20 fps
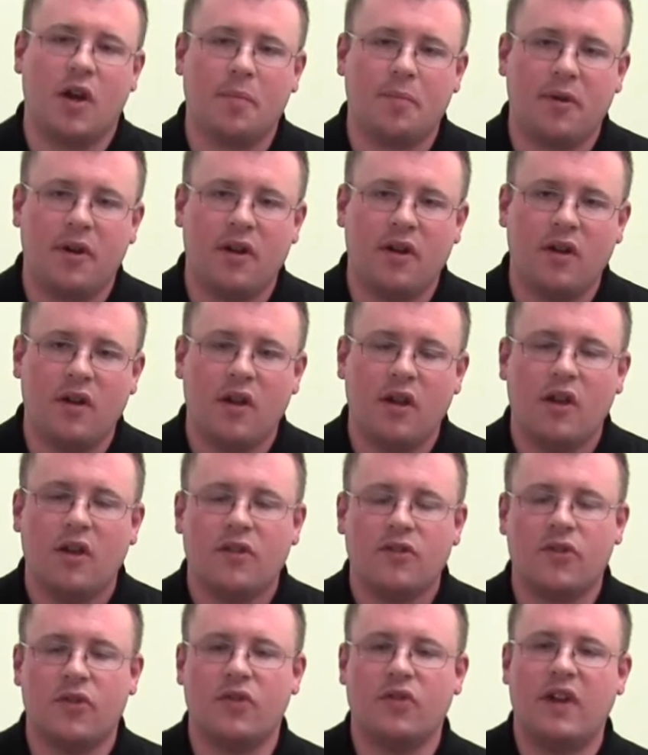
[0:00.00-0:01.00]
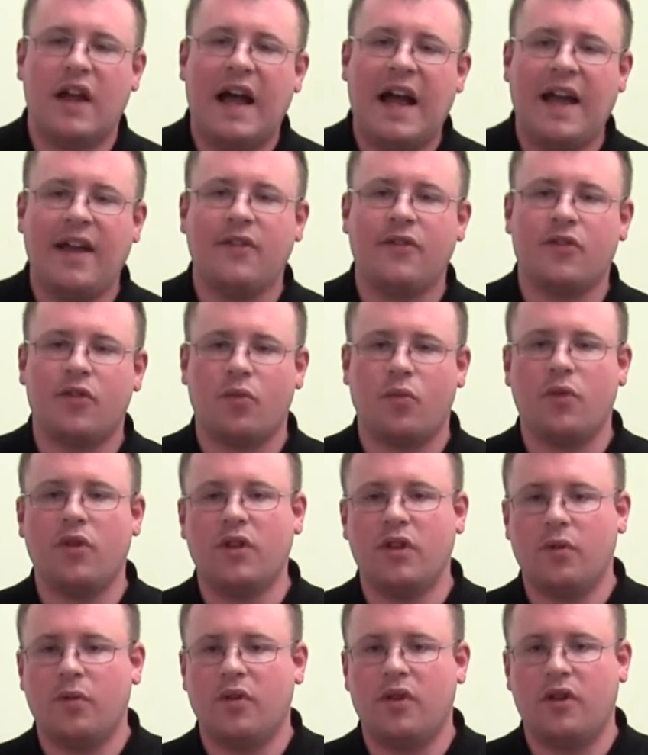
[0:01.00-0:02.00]
sharpener, so knives are
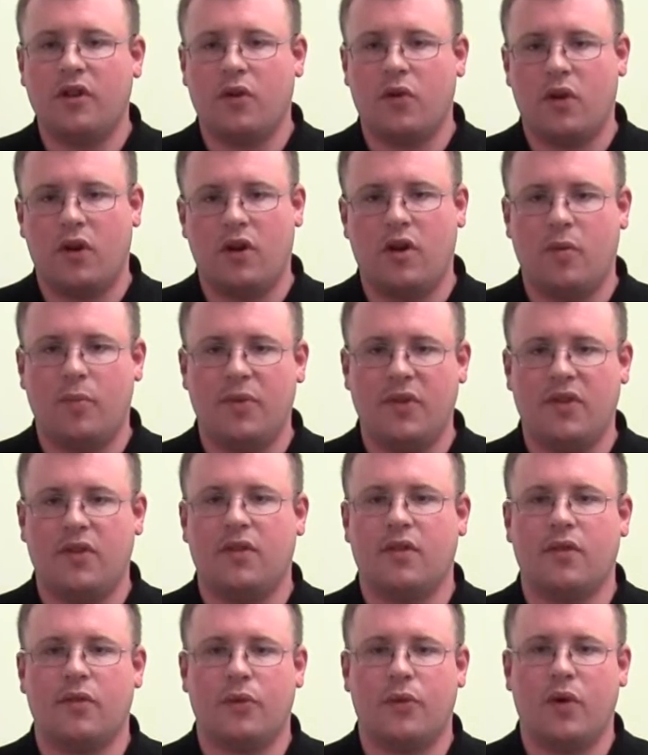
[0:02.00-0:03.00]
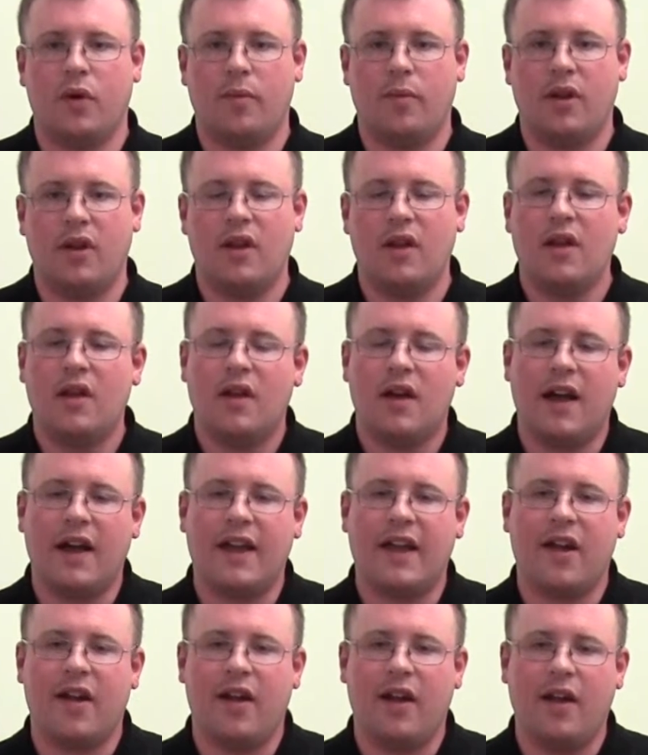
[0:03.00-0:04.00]
really critical pieces of equipment.
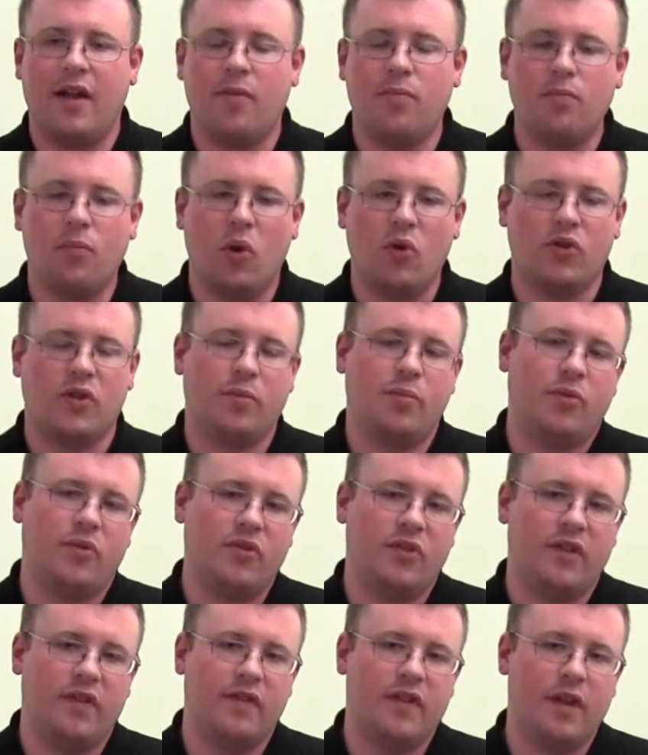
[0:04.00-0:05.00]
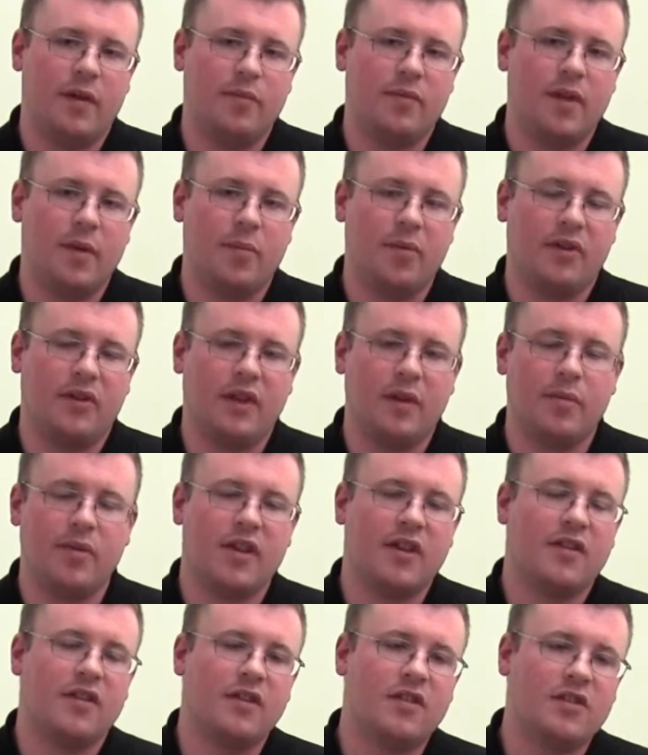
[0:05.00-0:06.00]
I carry multiples of them typically
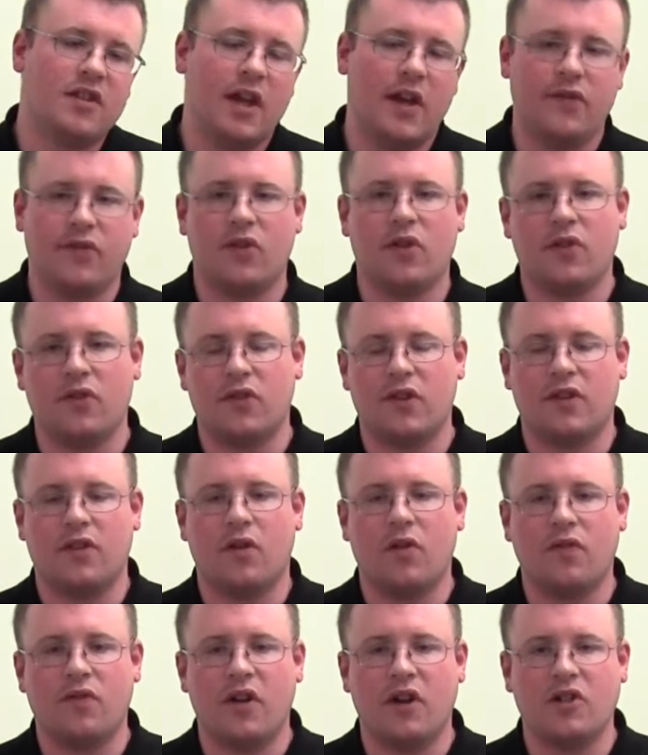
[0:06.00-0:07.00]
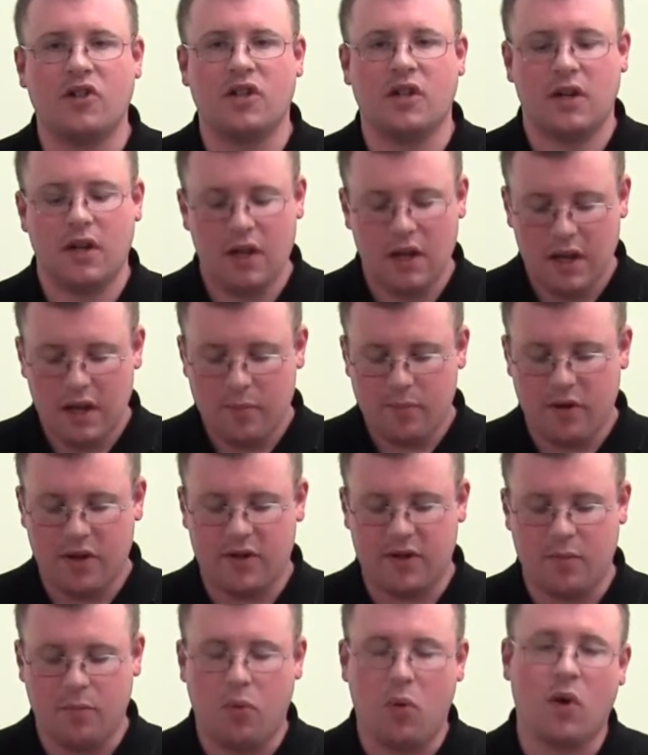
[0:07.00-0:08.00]
because each knife serves its own function,
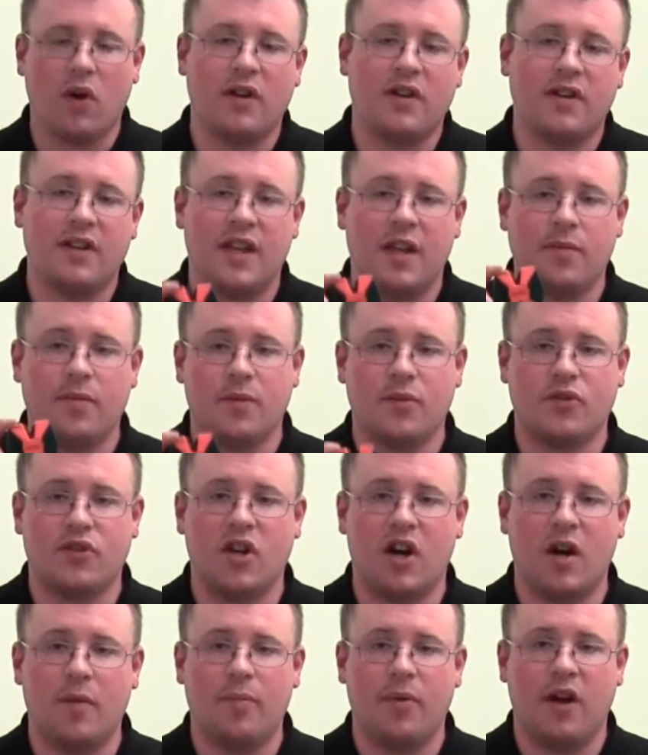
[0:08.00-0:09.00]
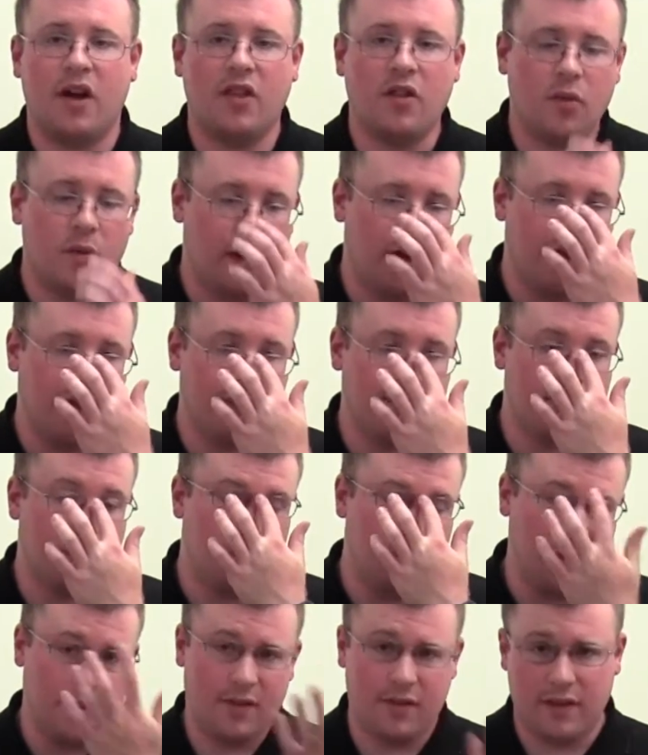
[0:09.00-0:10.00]
but it's important to keep them sharp, otherwise
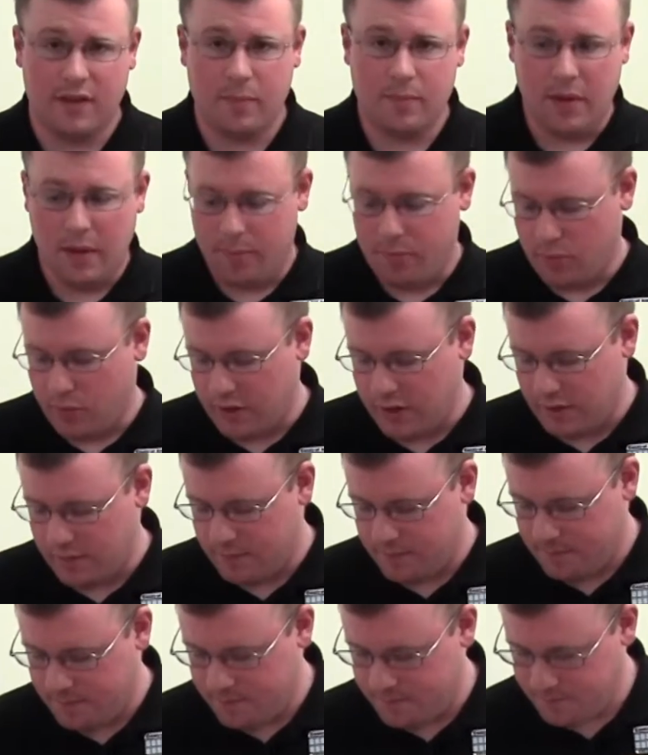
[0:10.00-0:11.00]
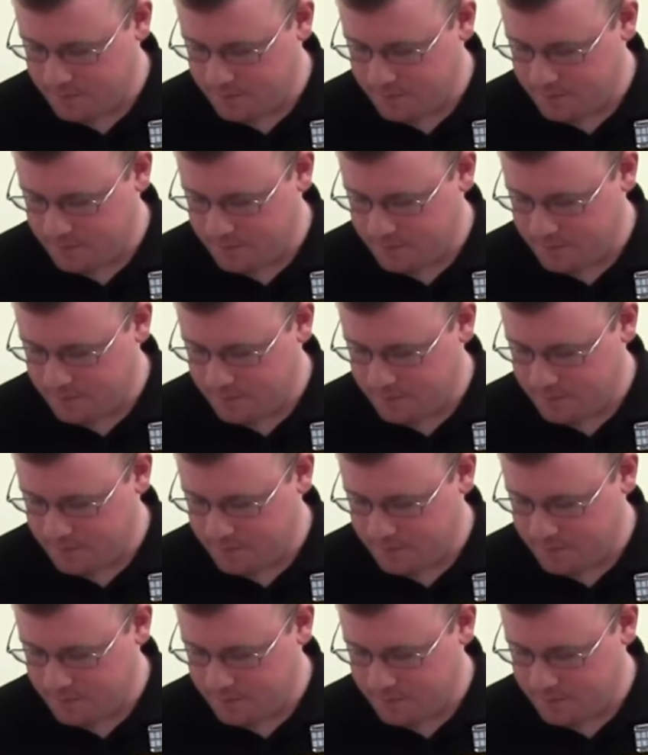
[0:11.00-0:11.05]
it's basically a paperweight.